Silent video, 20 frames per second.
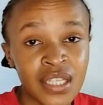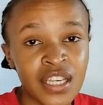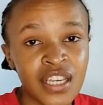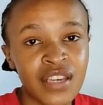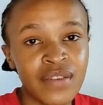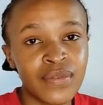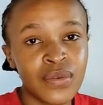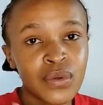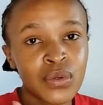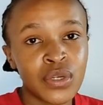
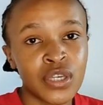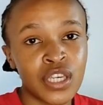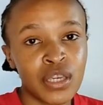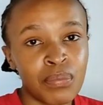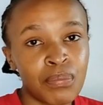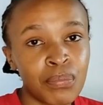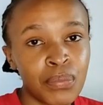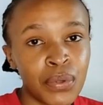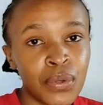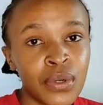If you
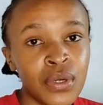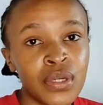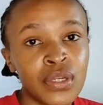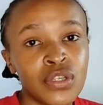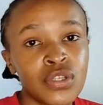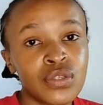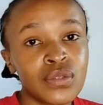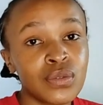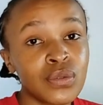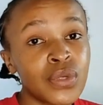keep
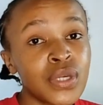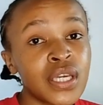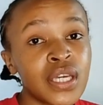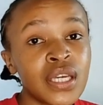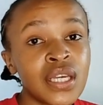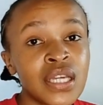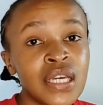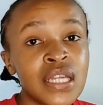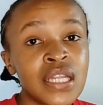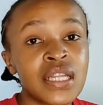
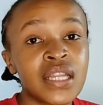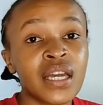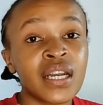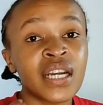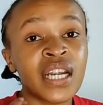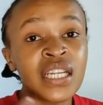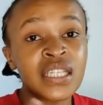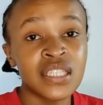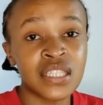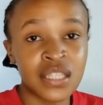doing the
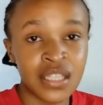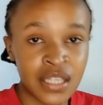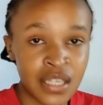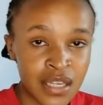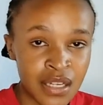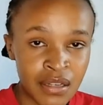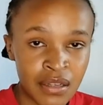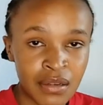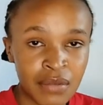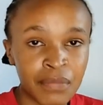right
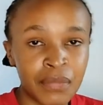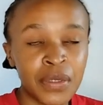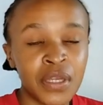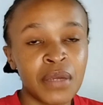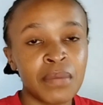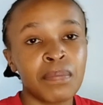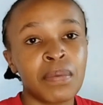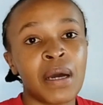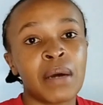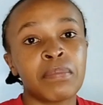thing,
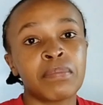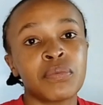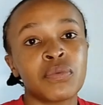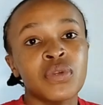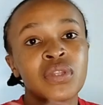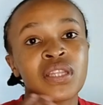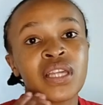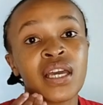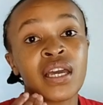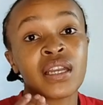keep up
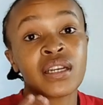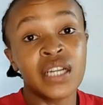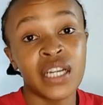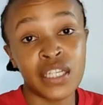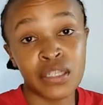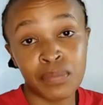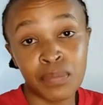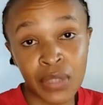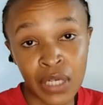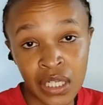with the
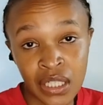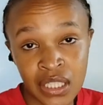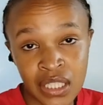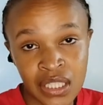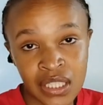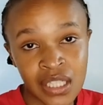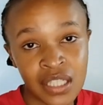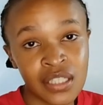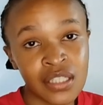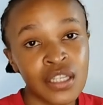right
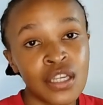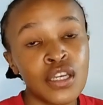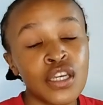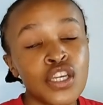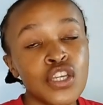practices,